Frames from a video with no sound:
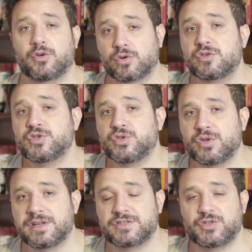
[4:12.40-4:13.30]
In order to do
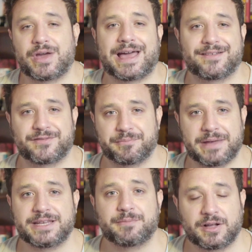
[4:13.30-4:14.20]
this, you have
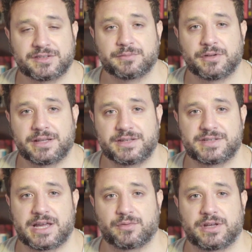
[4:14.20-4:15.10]
many possibilities
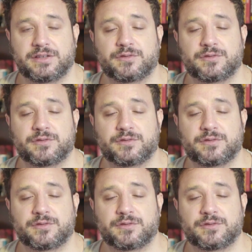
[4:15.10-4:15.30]
nowadays.